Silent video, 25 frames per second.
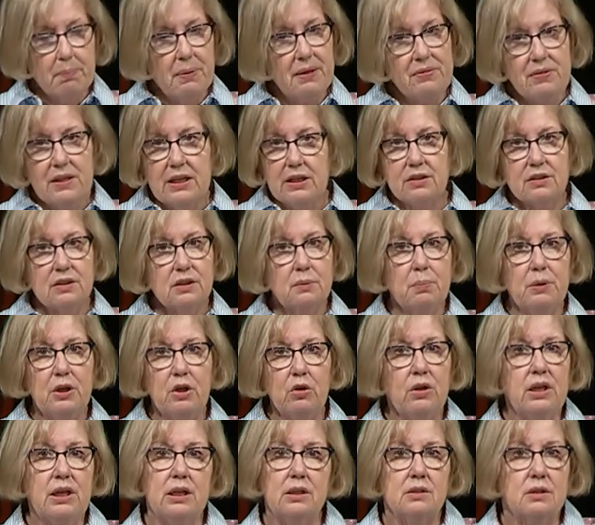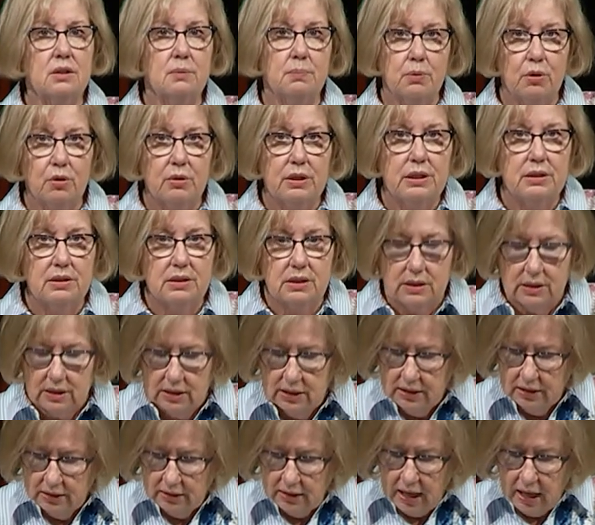But the experienced priest
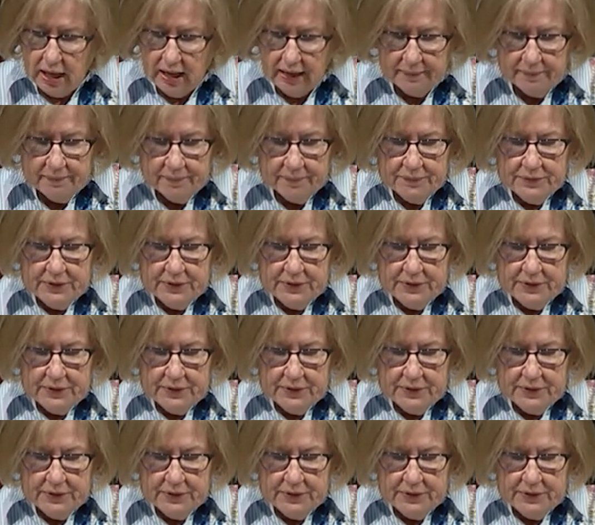Eli